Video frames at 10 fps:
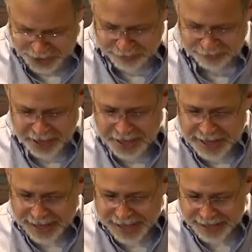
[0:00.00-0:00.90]
Jeff.
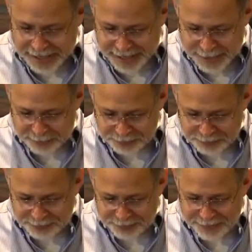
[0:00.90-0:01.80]
And, um,
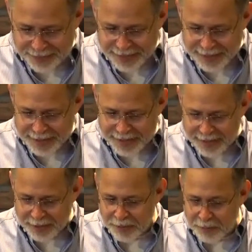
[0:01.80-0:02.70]

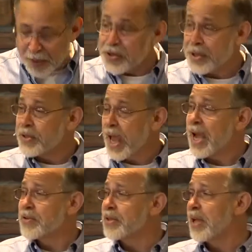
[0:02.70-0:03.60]
but she's
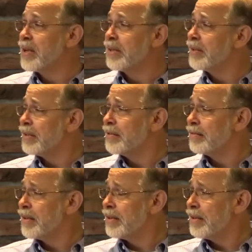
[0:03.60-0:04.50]
actually done a,
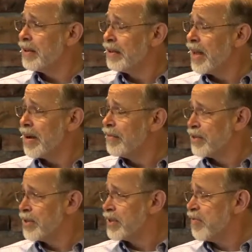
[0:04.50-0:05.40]
a lot of,
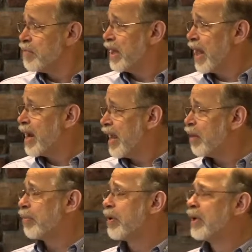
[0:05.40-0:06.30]
she's given me a lot of
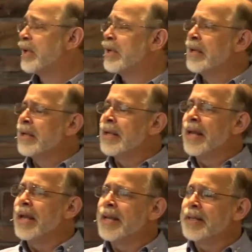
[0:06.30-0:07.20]
help.
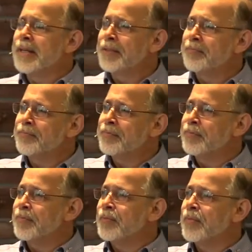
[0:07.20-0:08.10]
And
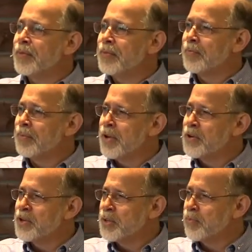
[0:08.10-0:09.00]

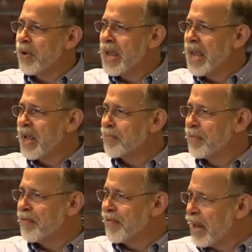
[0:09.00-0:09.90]
because she's breaking up
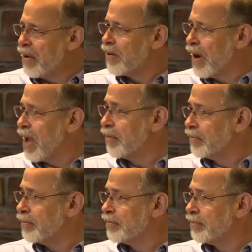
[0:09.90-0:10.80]
the fallow ground.
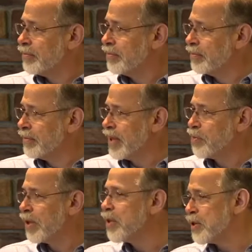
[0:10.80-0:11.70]

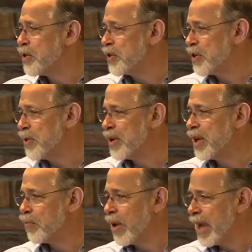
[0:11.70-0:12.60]
That's really what she's doing.
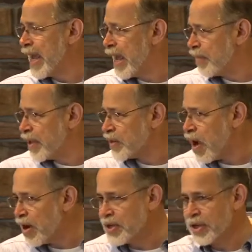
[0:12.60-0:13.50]
In breaking up that
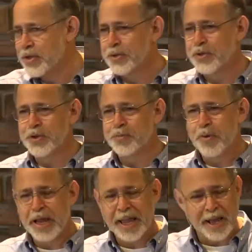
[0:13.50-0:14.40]
scar tissue, she's
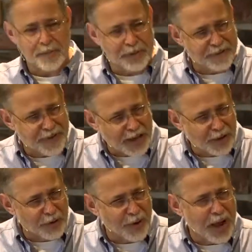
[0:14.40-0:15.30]
breaking up the
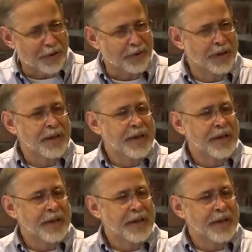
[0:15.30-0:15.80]
fallow ground.